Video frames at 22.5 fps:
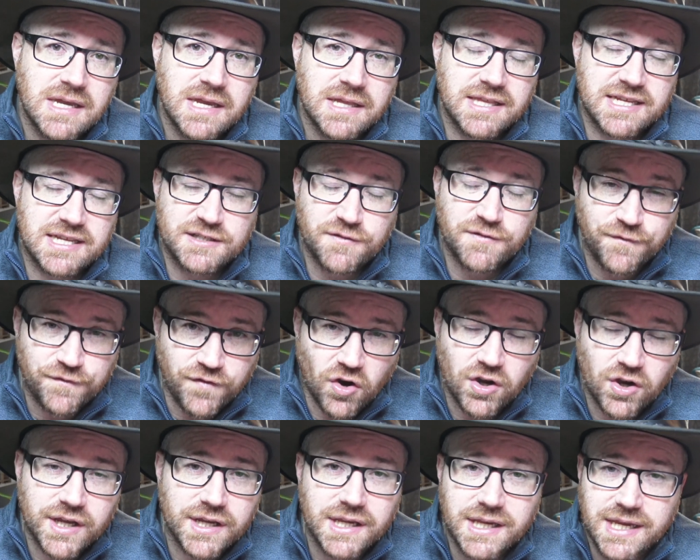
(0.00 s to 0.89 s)
This
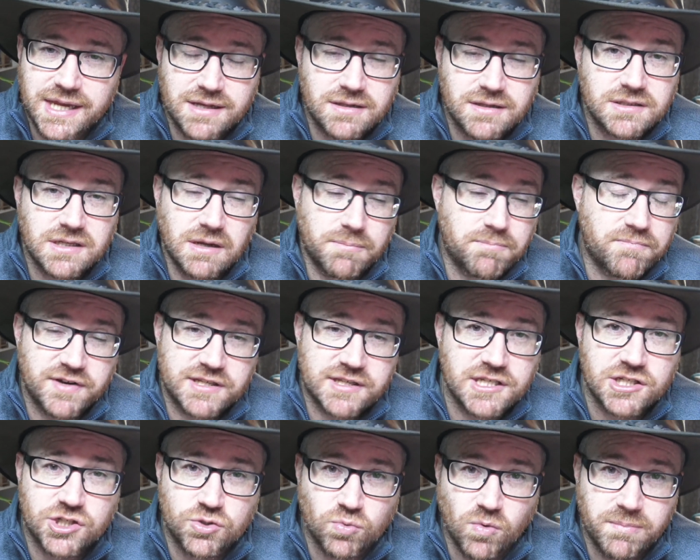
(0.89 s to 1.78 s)
fucker killed a
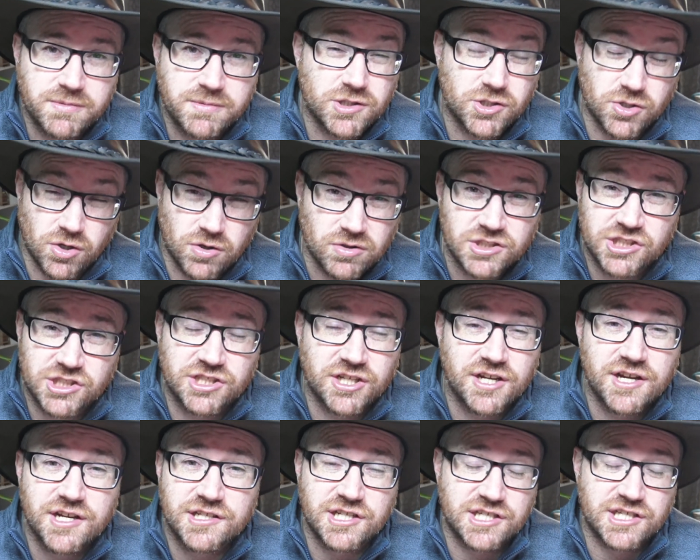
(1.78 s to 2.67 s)
British woman, Dawn
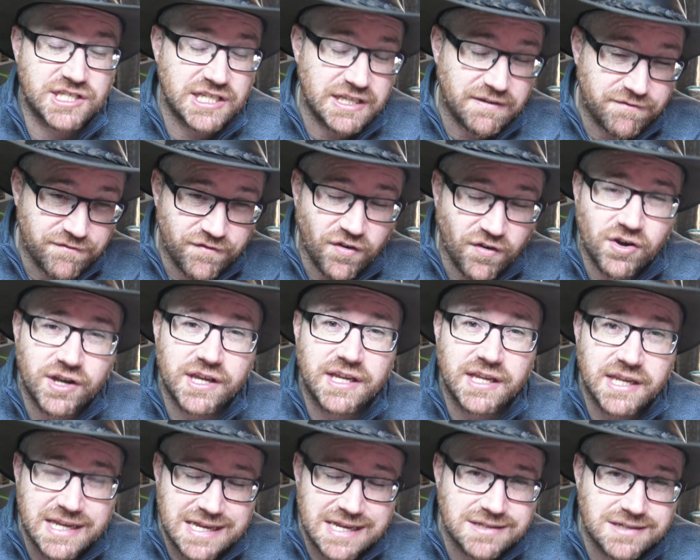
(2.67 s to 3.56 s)
Sturgis. He
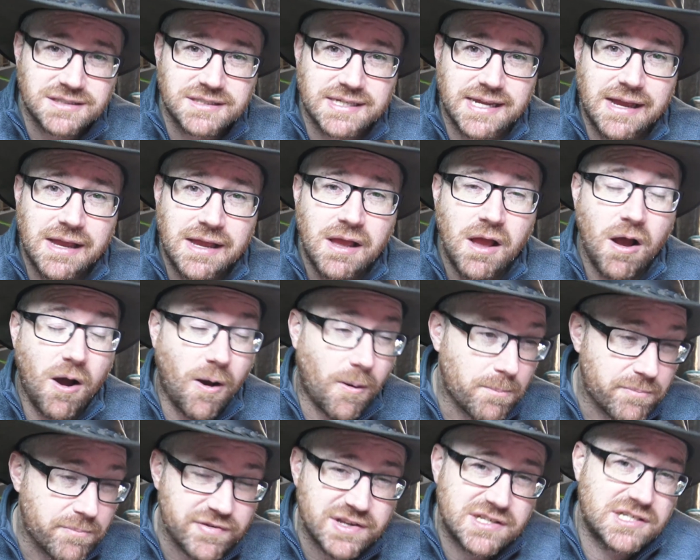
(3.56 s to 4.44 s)
fucking killed her
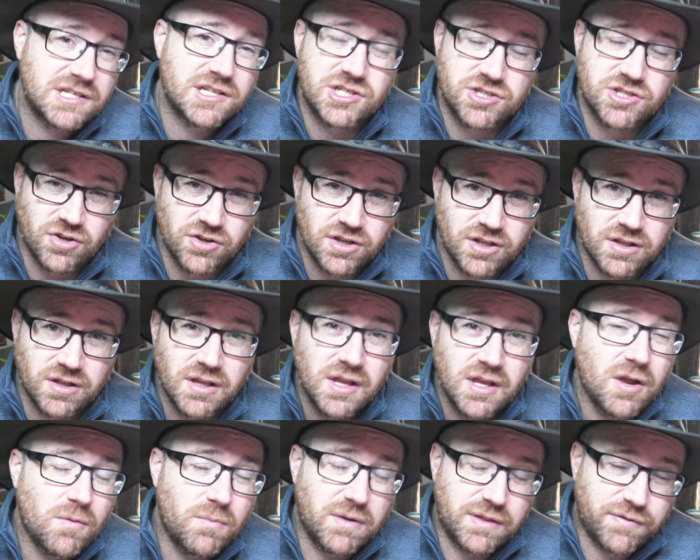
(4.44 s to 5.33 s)
on British soil
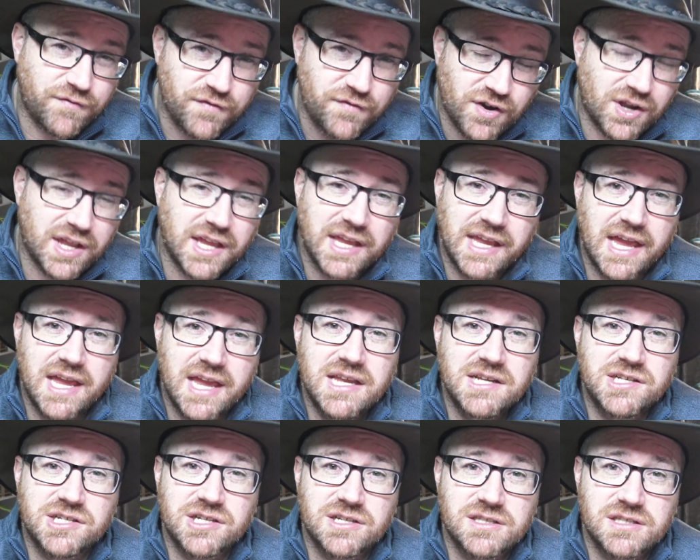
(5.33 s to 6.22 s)
with fucking
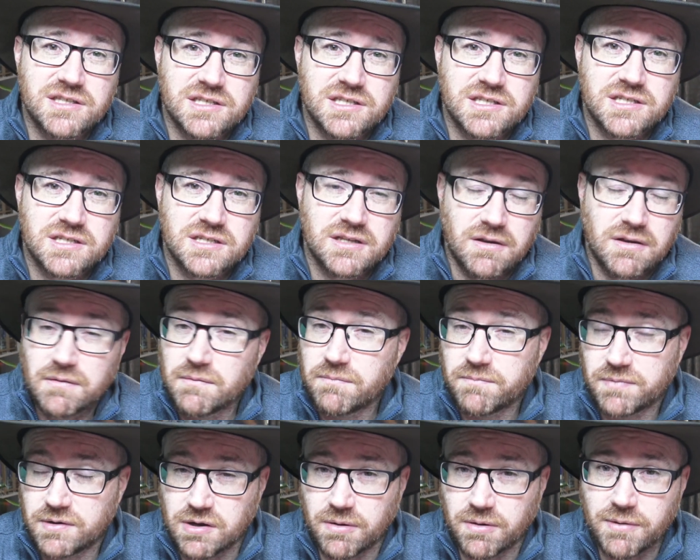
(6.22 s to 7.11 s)
agents
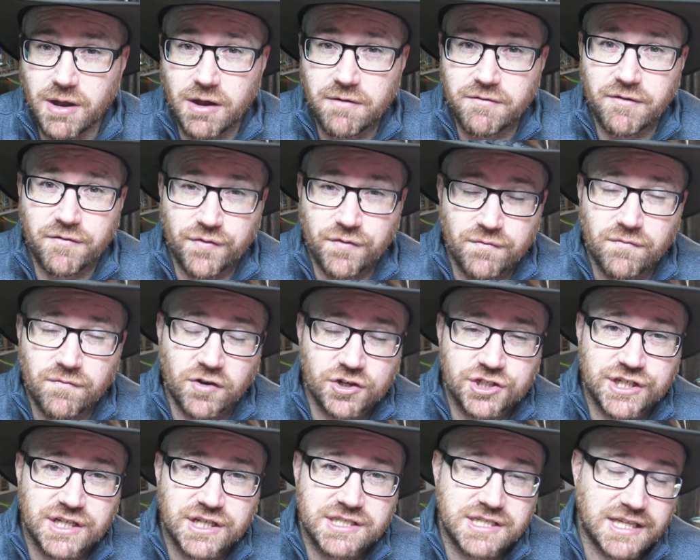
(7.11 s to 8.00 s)
come over from
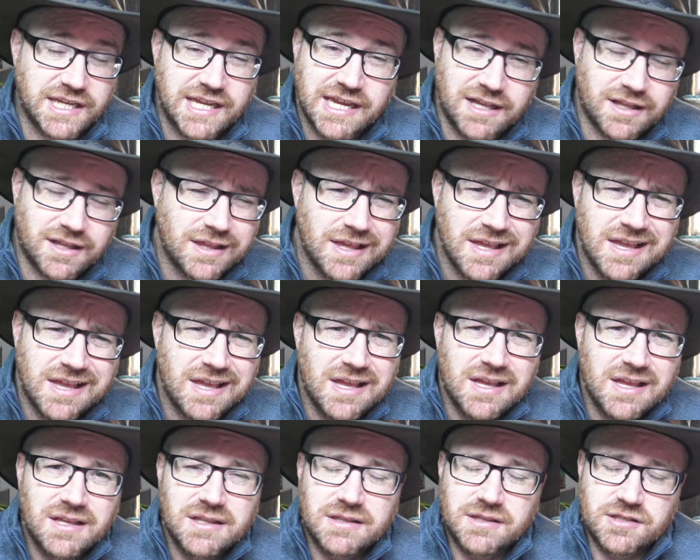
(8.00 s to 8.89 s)
Russia to kill
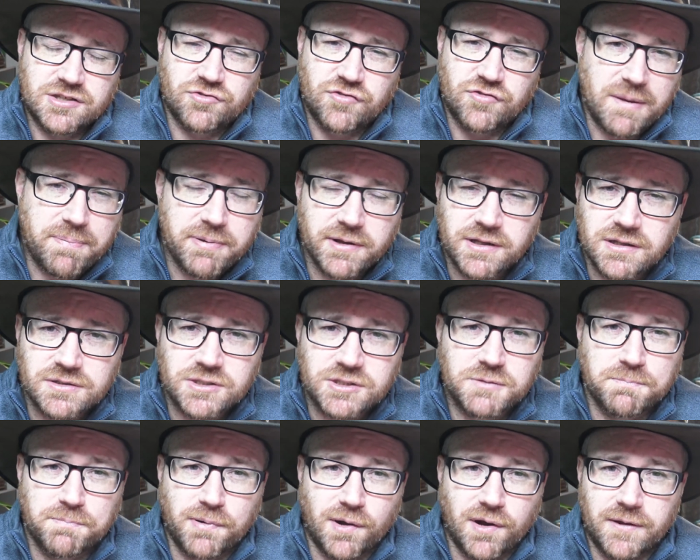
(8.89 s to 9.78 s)
the
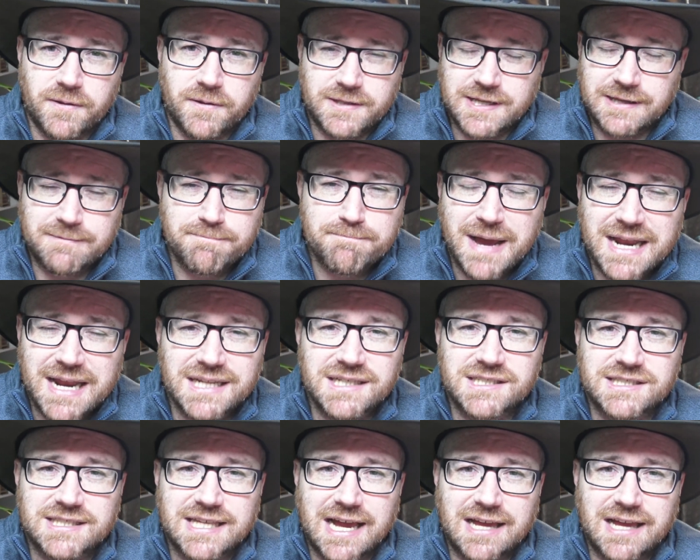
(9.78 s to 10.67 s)
Skripals, but didn't
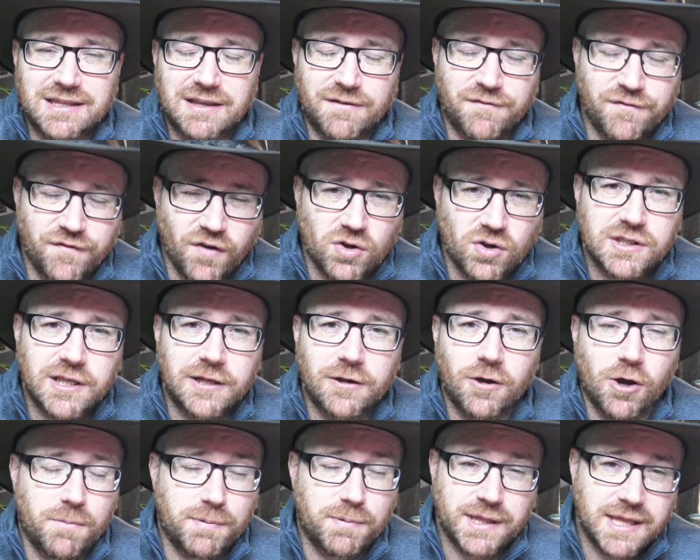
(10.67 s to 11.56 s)
manage that. They fucked it
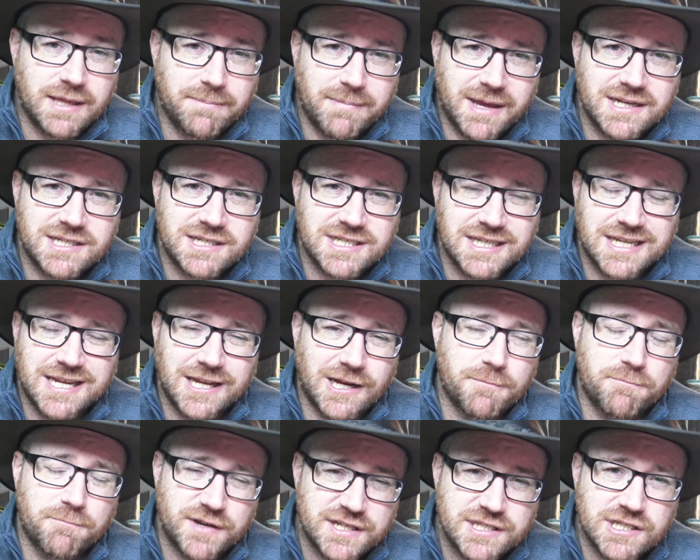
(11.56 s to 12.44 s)
up and they managed to kill a
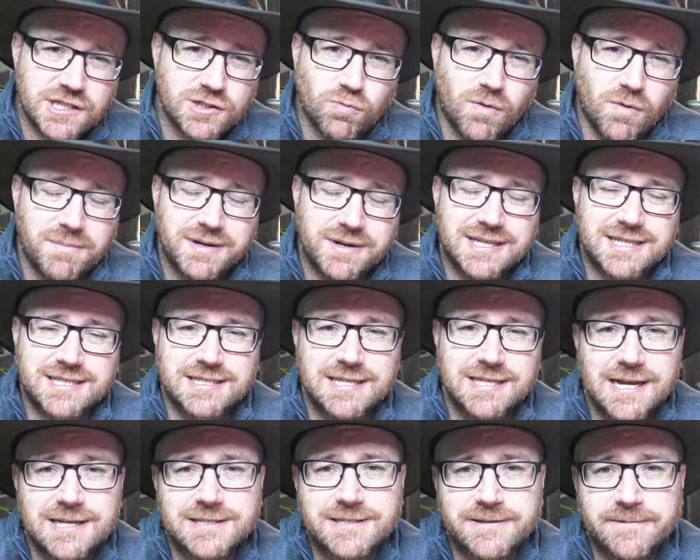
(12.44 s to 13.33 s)
British woman
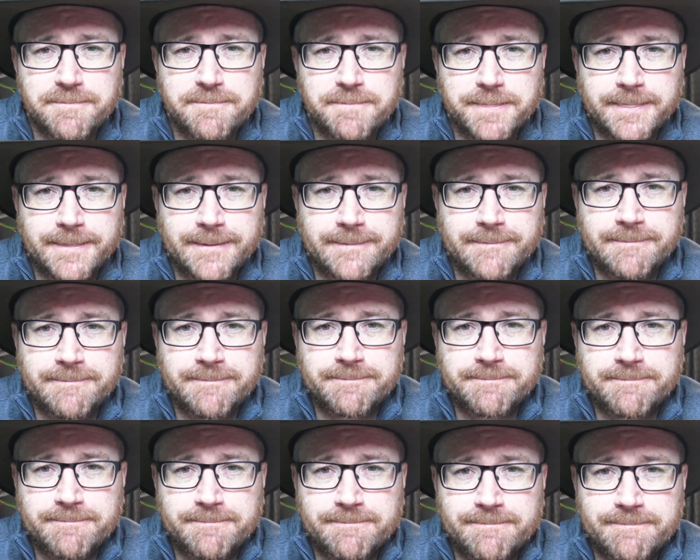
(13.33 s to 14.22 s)
instead.
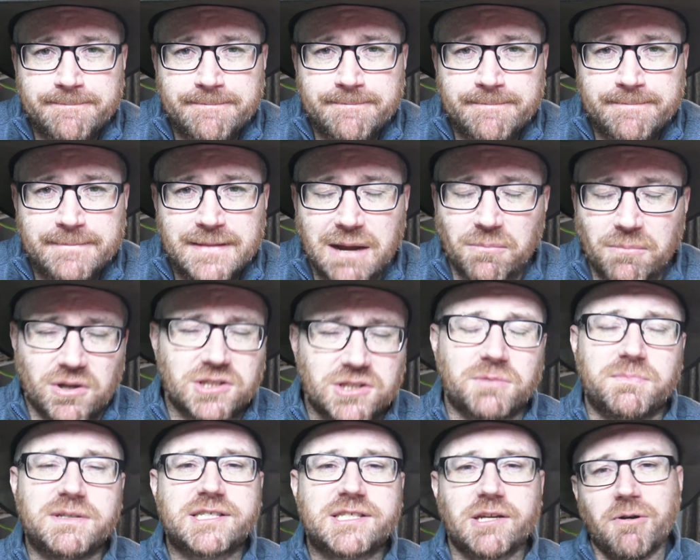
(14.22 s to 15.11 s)
And what did
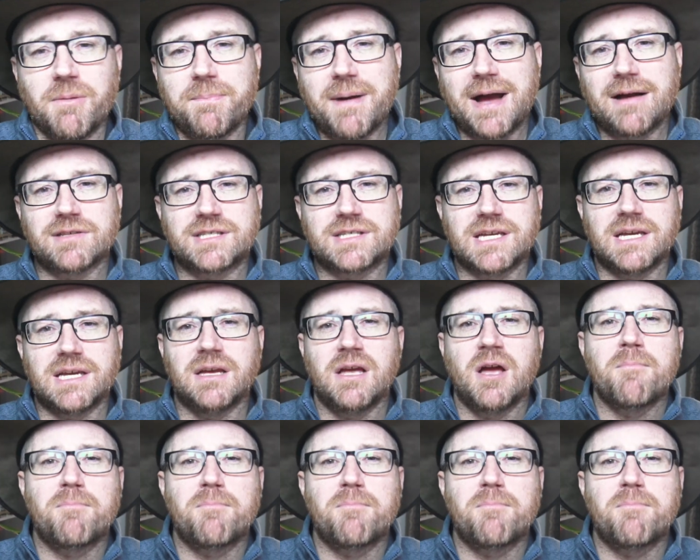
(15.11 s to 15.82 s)
we do about it?